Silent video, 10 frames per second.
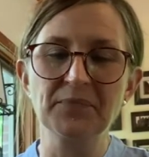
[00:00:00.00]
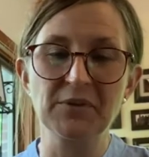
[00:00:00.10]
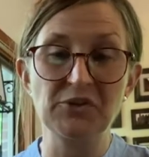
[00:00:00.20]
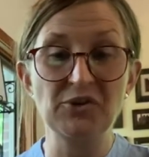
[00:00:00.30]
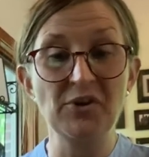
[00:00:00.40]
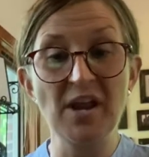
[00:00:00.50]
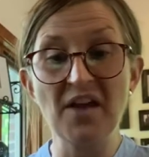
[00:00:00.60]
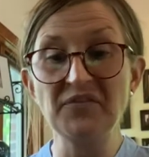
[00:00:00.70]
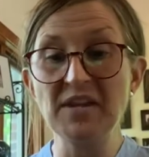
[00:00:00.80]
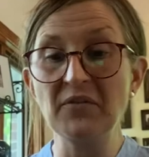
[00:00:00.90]
Sure
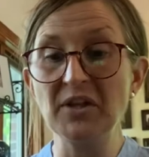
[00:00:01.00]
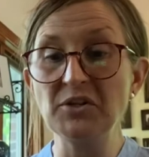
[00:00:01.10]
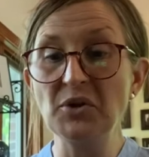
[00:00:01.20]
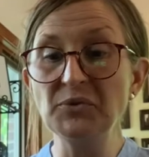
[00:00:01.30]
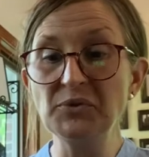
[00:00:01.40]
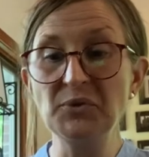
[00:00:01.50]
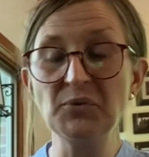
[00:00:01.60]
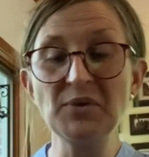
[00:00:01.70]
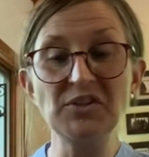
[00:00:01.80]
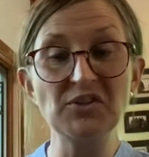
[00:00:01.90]
enough, Neville had no sooner
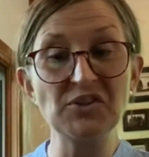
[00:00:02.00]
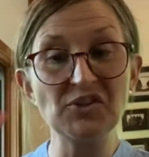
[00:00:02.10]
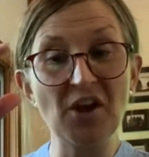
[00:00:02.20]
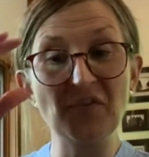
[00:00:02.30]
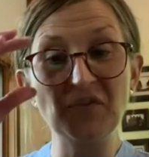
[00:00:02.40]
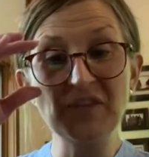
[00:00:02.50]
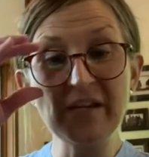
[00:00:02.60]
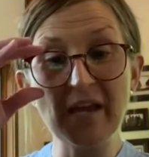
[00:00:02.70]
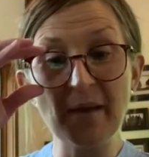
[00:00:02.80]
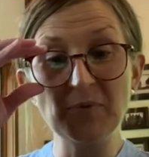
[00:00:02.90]
reached the shelf of
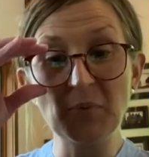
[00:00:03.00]
teacups